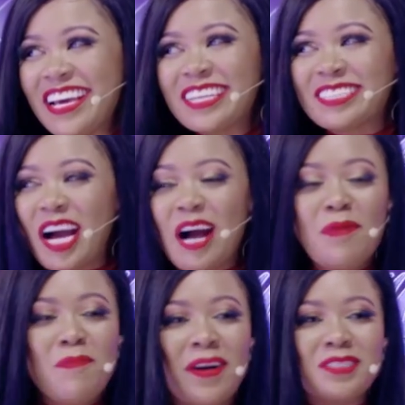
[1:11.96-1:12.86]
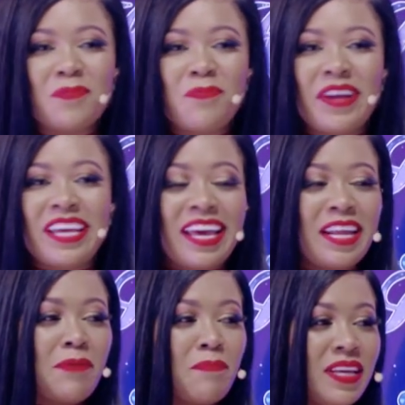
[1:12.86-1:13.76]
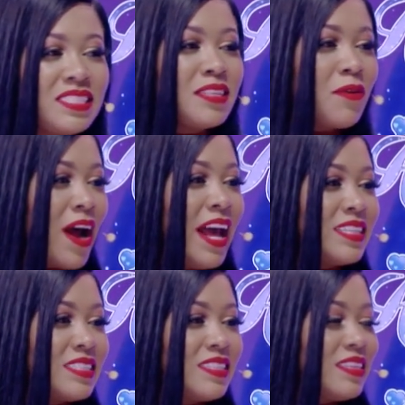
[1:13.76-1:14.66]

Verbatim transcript: Yeah, so I'm about to bring in Mr. Right.